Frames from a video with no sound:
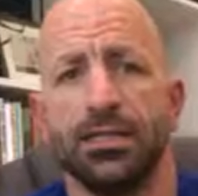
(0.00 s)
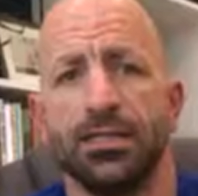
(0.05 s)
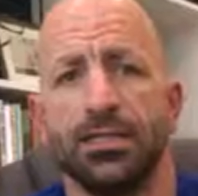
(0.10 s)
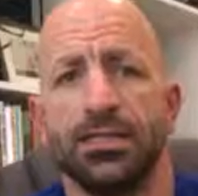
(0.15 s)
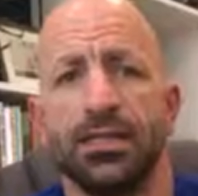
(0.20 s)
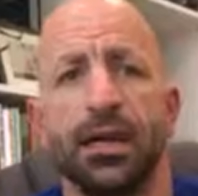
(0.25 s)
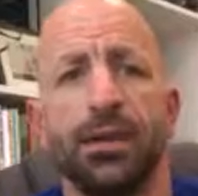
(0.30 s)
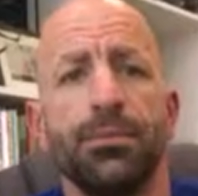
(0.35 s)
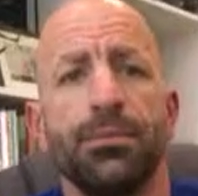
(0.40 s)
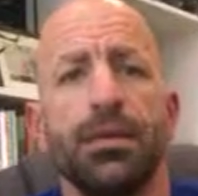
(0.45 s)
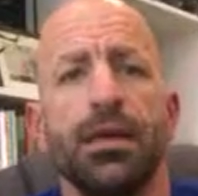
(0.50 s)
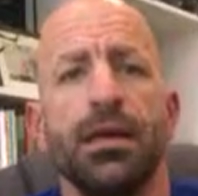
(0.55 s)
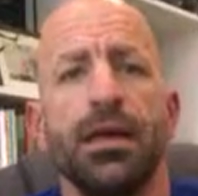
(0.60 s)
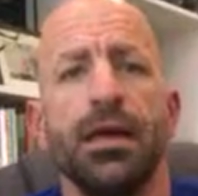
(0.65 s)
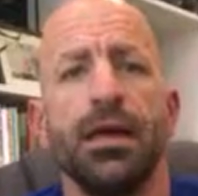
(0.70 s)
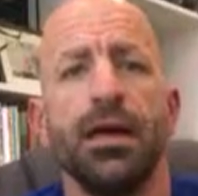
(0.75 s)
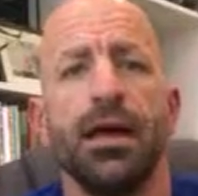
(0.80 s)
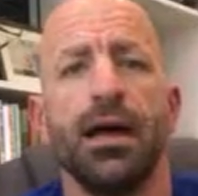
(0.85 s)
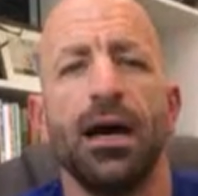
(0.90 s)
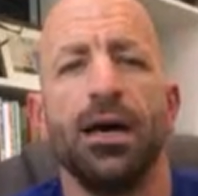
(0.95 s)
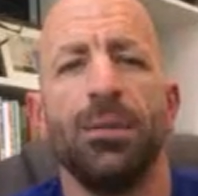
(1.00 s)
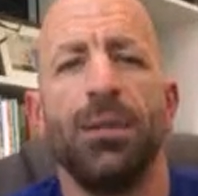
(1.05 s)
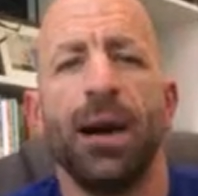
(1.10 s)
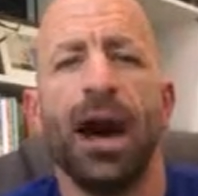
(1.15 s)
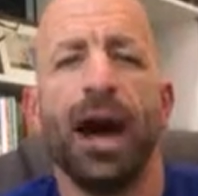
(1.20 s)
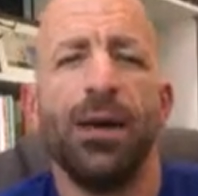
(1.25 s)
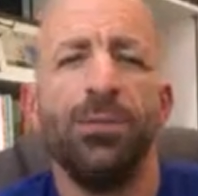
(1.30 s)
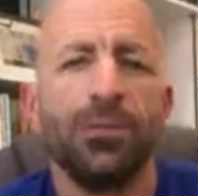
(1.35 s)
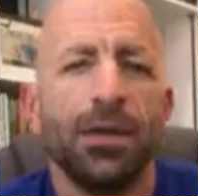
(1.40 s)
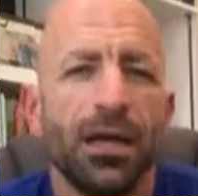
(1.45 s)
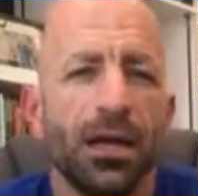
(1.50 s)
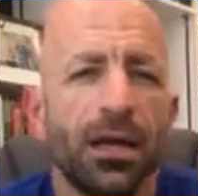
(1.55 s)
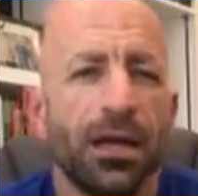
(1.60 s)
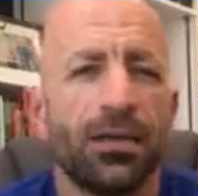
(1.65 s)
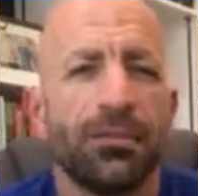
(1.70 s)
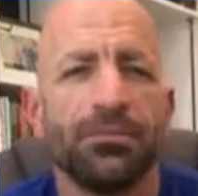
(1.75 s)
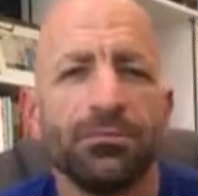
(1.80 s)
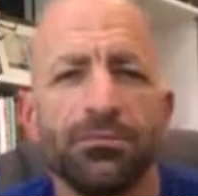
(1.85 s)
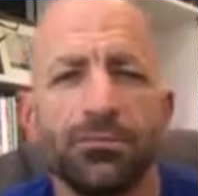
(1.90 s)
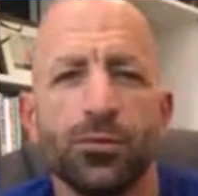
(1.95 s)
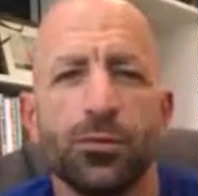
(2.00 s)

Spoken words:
some. I'm not